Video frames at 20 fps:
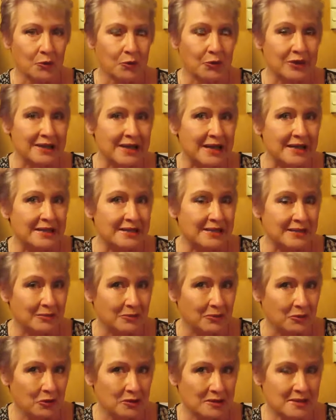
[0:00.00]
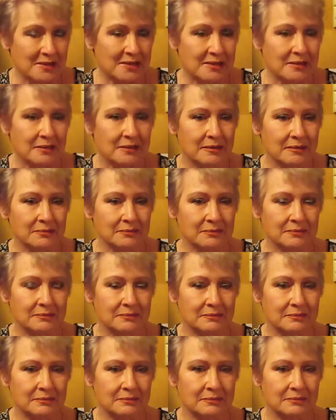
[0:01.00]
What I did was,
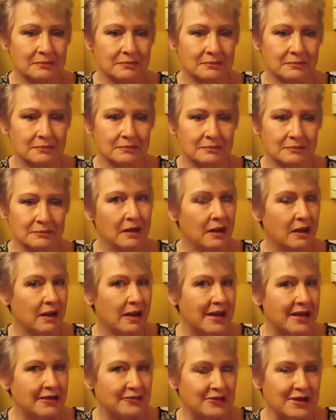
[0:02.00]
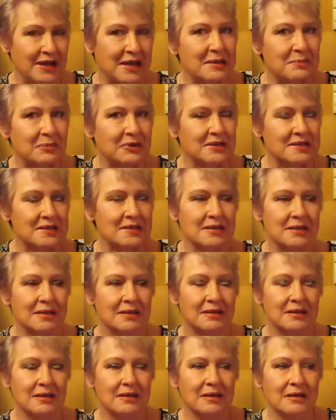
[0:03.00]
I have neighbors,
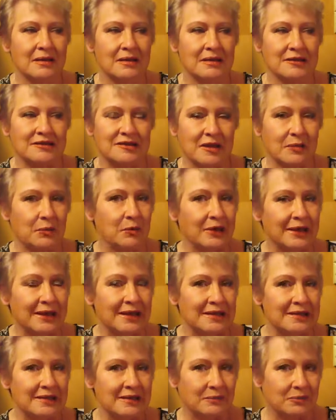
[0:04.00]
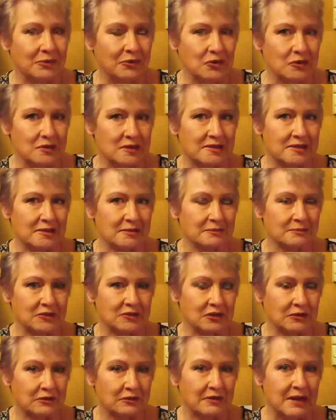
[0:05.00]
so what I did was
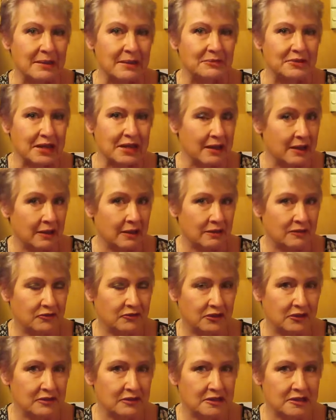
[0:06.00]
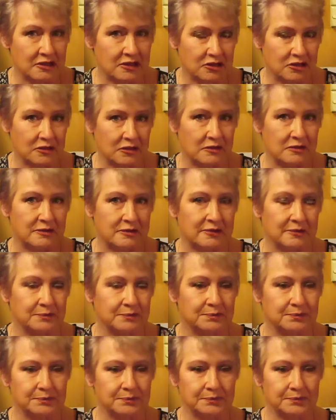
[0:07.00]
grabbed a handful of tissues.